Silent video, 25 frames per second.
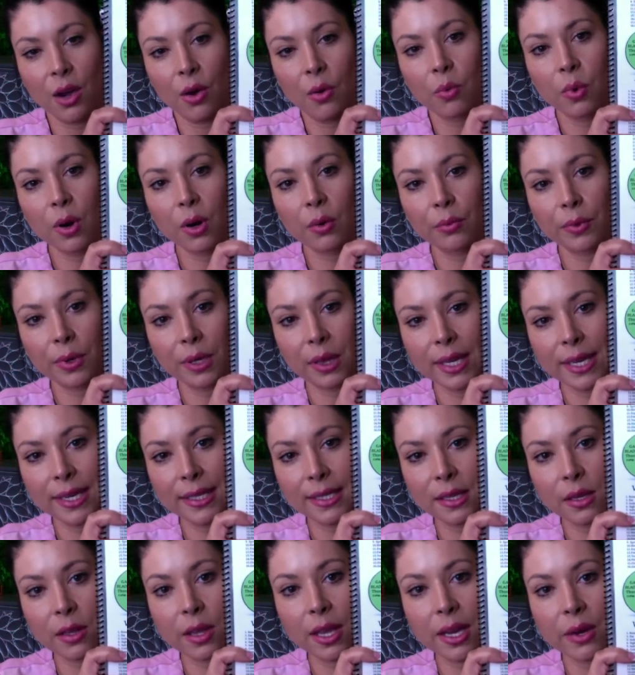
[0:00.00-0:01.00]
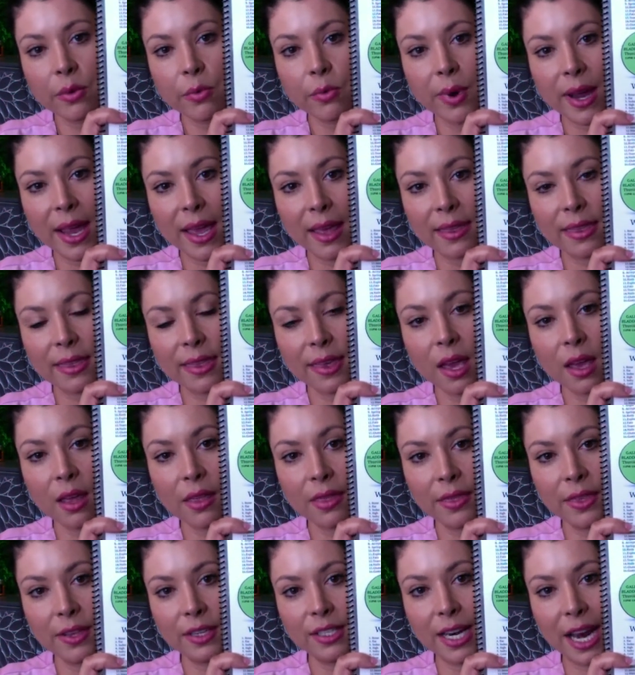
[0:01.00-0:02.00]
we're really dealing with
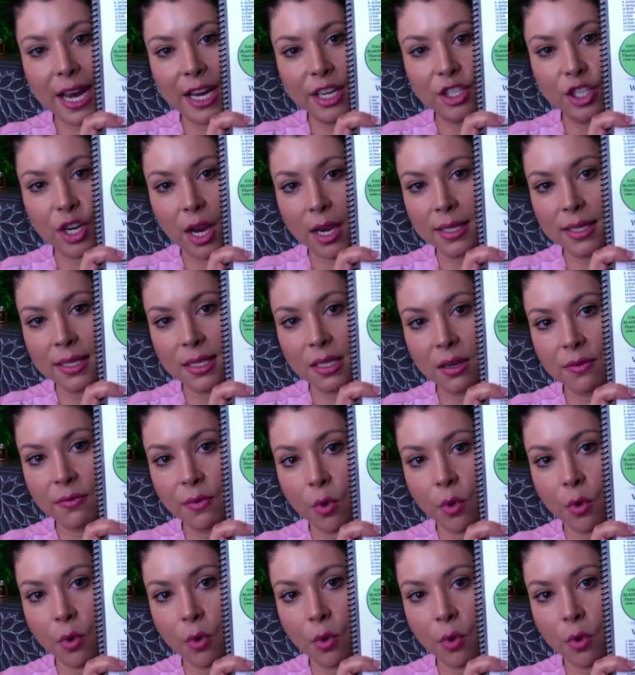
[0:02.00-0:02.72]
the digestive